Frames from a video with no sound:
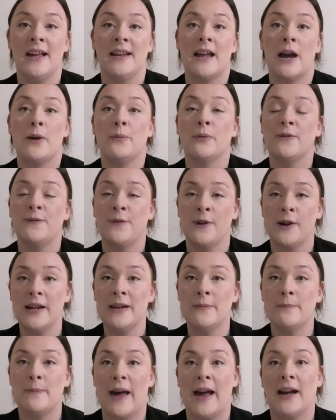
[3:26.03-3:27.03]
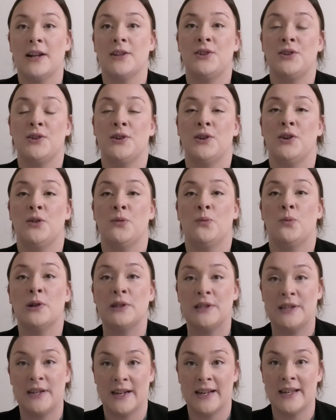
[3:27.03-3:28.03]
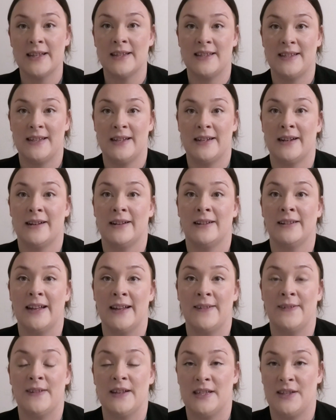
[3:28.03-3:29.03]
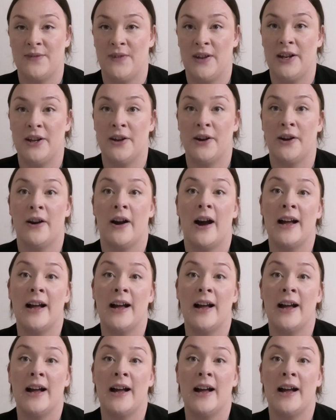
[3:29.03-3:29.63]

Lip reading: Now, referring back to what to consider in this video,